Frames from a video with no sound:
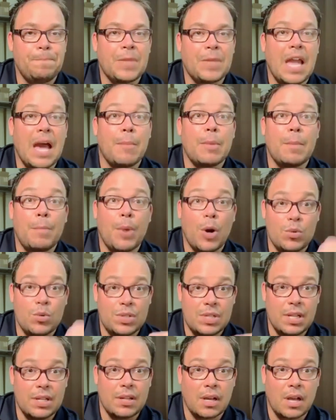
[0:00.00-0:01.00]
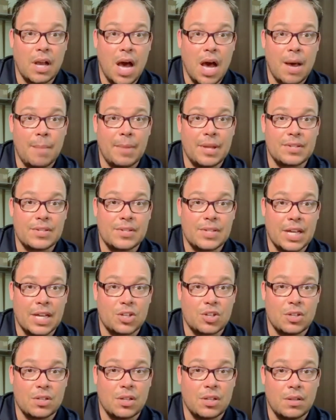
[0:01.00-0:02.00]
I'm gonna post it in the comments
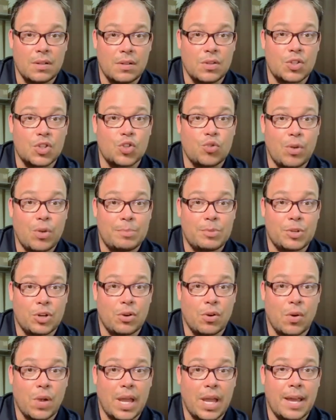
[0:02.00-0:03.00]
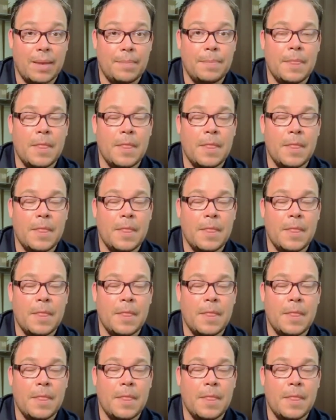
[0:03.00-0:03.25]
section, the, the scripture, okay?